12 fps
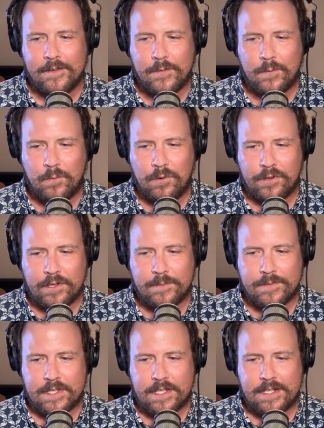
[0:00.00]

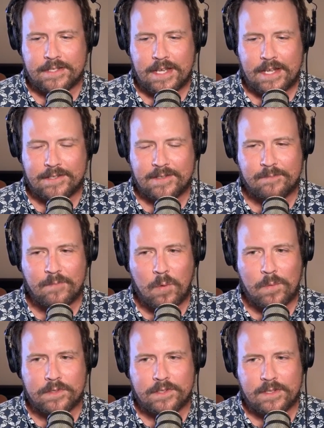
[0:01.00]
Williamson has had some
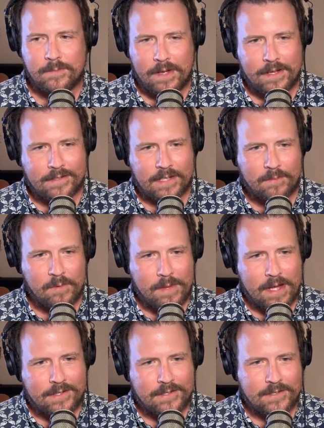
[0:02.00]
moments in the past couple
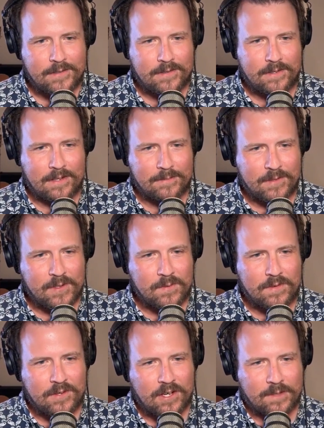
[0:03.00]
matches, as much as
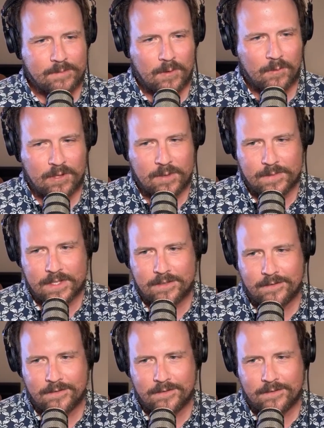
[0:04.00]
we talked about Williamson.